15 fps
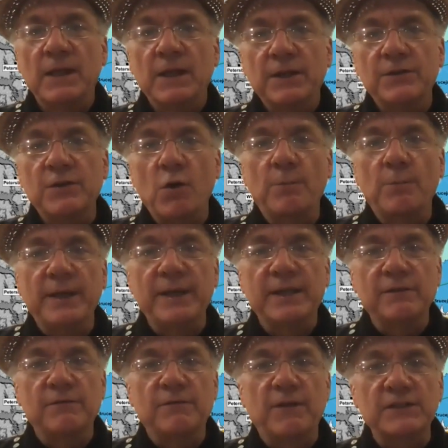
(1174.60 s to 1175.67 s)
no big
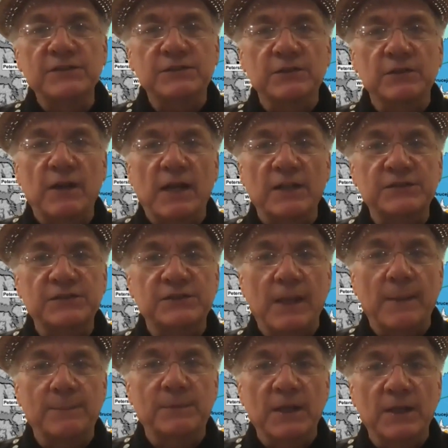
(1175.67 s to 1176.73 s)
investor has
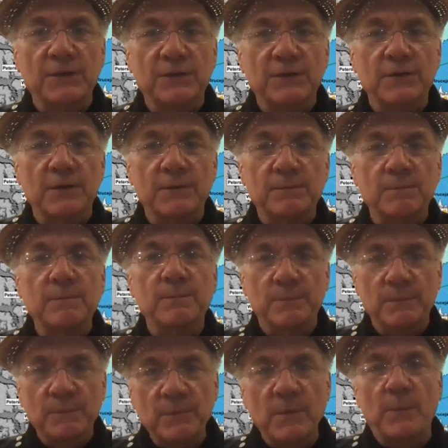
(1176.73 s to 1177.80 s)
stepped in to
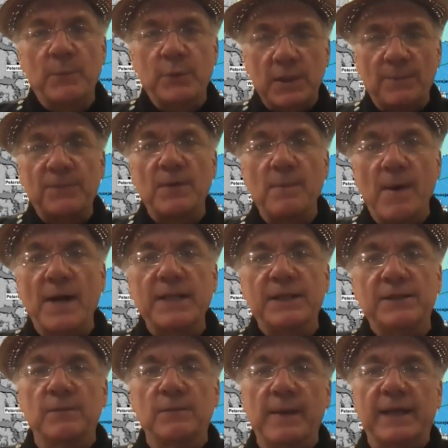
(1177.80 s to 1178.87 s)
put up the money
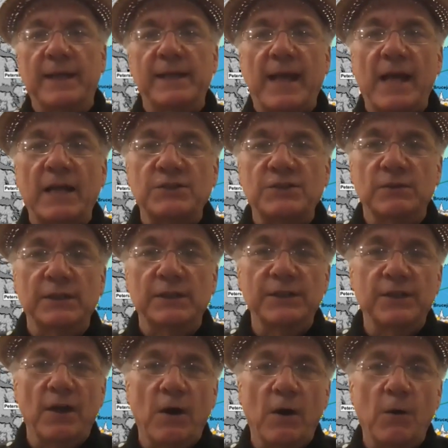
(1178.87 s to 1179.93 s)
to make it actually
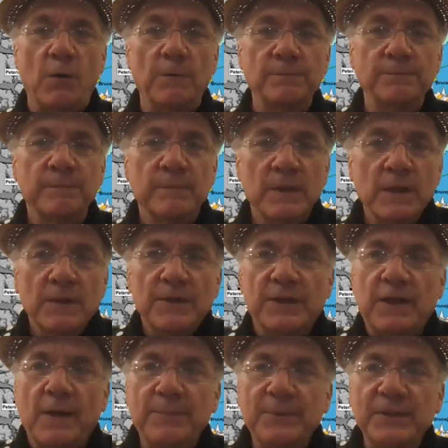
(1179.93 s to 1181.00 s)
go. The
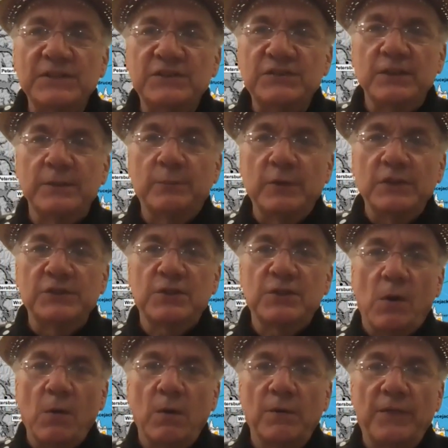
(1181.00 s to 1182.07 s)
company Seabridge
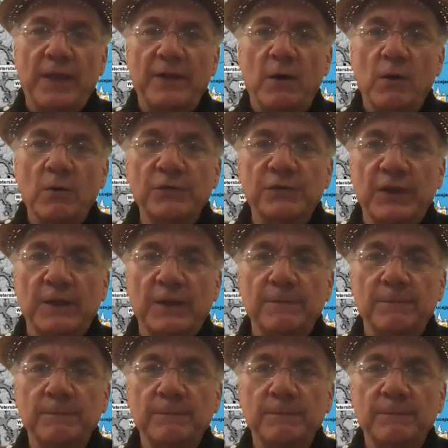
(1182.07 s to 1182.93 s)
Gold that owns it,